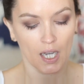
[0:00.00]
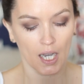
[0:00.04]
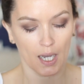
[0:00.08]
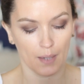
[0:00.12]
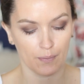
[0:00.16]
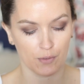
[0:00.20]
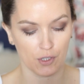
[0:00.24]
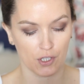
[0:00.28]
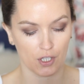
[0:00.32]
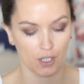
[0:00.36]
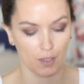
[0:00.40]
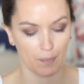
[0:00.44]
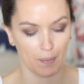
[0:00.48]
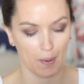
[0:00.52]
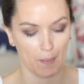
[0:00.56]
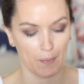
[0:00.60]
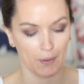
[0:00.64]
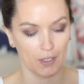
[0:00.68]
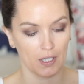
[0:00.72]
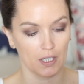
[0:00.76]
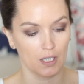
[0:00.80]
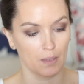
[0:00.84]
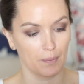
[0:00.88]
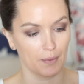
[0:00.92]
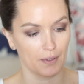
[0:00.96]
I'm just going to pop
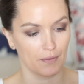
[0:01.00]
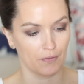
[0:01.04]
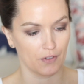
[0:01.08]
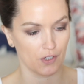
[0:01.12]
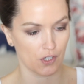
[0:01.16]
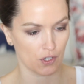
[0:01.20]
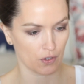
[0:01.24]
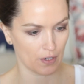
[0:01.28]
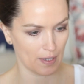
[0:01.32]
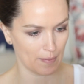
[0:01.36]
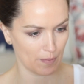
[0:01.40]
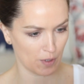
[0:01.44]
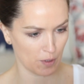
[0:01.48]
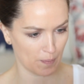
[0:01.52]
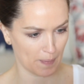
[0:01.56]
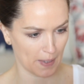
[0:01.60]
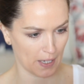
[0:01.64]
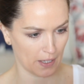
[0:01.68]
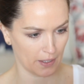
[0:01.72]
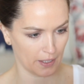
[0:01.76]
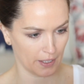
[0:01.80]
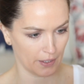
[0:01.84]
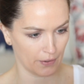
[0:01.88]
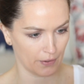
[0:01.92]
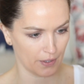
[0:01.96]
on a little bit of this cream to
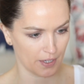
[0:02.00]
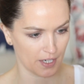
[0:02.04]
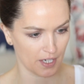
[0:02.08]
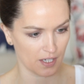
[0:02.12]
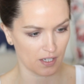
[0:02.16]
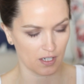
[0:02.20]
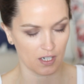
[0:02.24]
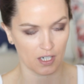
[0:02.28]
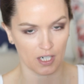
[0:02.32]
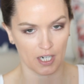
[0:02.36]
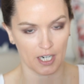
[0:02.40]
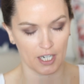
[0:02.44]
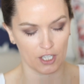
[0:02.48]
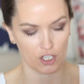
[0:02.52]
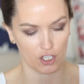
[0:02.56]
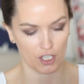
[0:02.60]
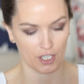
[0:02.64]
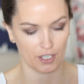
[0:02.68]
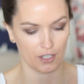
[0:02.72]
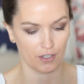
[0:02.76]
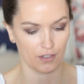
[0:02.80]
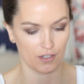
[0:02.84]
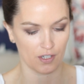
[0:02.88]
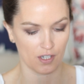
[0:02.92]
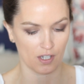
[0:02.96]
powder iridescent
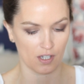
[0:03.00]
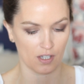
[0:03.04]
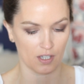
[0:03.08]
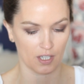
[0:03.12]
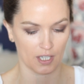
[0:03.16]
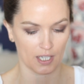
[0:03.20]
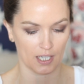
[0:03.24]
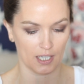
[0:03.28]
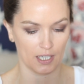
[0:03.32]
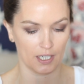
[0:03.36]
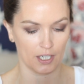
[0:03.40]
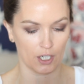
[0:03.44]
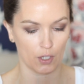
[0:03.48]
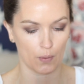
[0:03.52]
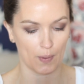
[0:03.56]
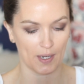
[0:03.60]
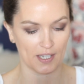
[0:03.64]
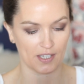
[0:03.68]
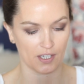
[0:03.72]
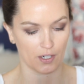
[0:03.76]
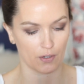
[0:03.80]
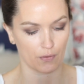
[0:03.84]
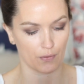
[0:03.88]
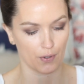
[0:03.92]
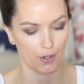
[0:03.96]
eyeshadow. This is in the colour
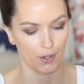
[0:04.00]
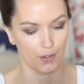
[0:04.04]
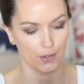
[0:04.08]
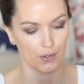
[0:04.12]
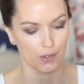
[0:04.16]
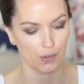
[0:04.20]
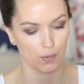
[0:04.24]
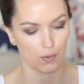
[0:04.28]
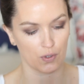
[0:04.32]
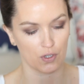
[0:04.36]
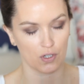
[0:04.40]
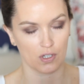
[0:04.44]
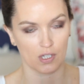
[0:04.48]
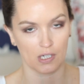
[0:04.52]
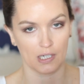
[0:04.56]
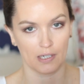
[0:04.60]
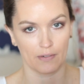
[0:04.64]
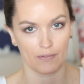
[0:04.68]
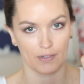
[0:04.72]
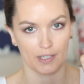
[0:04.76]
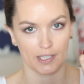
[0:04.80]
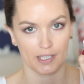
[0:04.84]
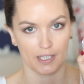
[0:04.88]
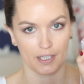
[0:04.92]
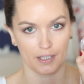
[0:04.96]
Aquatic Rose, which is a
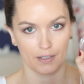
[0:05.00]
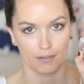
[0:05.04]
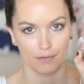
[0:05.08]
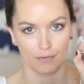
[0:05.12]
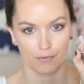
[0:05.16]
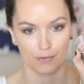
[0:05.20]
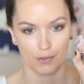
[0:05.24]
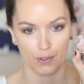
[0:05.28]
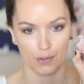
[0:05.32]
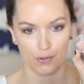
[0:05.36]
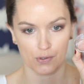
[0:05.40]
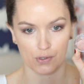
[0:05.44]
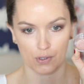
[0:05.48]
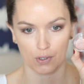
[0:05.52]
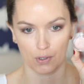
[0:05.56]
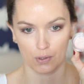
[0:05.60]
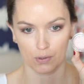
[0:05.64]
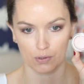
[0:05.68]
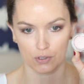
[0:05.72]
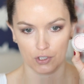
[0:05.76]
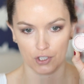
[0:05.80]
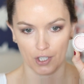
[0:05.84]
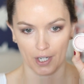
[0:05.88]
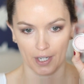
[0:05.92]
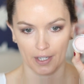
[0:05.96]
lovely kind of rose
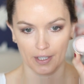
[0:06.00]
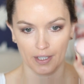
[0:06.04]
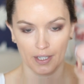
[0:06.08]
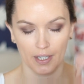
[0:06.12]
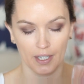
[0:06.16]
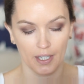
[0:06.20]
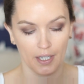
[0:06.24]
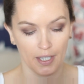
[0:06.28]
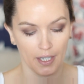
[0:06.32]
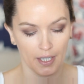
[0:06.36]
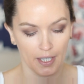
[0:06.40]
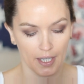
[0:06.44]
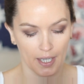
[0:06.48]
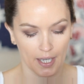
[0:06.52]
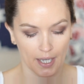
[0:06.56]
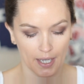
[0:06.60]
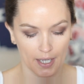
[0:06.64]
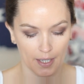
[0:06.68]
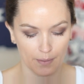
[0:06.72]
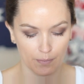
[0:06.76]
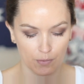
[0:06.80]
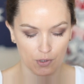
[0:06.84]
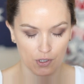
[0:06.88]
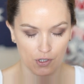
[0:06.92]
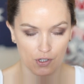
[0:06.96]
gold shade.
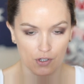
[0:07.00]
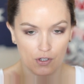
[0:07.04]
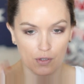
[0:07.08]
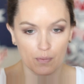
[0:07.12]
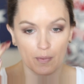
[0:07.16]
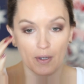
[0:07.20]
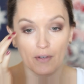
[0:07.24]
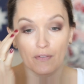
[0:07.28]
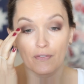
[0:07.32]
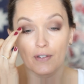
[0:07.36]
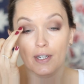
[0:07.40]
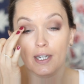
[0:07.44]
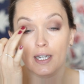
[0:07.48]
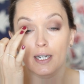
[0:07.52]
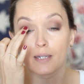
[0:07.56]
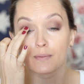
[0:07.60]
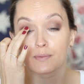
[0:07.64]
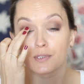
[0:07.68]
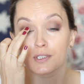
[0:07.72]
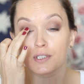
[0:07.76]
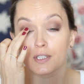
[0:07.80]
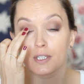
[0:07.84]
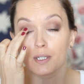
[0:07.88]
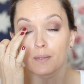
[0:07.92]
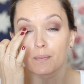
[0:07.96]
Just using my finger,
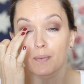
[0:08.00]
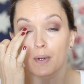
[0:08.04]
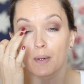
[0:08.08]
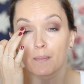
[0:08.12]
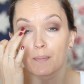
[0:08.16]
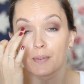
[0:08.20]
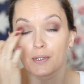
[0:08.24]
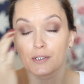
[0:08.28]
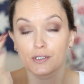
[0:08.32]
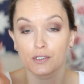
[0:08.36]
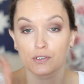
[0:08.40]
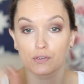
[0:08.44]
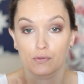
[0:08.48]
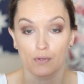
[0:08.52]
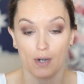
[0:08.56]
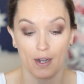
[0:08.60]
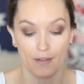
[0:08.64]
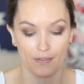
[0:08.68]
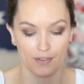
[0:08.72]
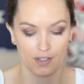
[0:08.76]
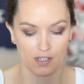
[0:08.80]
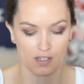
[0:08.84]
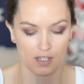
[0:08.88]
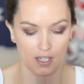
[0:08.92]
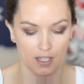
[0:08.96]
I'm just going to pop it just right
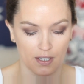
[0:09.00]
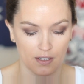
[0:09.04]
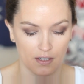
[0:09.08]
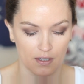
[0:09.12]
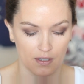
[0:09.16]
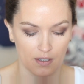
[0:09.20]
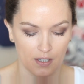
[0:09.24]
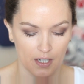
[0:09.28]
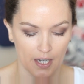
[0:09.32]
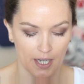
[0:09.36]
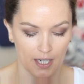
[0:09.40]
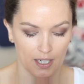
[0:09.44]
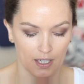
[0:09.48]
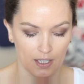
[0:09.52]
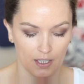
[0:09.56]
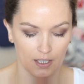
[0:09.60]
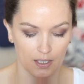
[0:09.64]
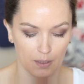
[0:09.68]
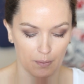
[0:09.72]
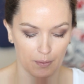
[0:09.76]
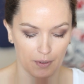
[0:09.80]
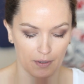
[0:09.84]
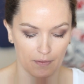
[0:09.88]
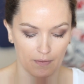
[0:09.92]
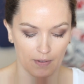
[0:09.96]
in the centre to add a
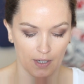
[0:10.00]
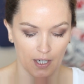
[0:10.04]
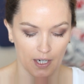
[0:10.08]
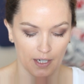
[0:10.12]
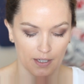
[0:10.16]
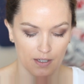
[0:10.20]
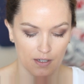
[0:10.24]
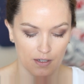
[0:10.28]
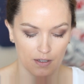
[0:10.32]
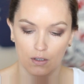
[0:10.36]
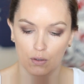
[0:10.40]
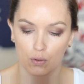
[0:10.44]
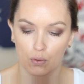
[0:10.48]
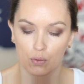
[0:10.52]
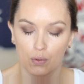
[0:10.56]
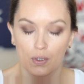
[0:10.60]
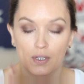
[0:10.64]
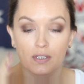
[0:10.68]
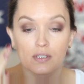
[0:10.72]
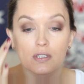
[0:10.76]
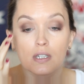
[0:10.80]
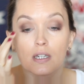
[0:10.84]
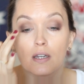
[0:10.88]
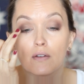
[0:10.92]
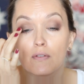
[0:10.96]
little bit of light. Oh,
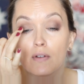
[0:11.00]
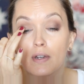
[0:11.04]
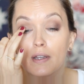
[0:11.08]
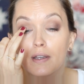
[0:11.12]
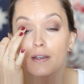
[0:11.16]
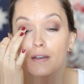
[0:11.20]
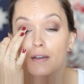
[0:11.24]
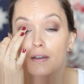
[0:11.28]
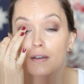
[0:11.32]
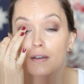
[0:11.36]
it's lovely.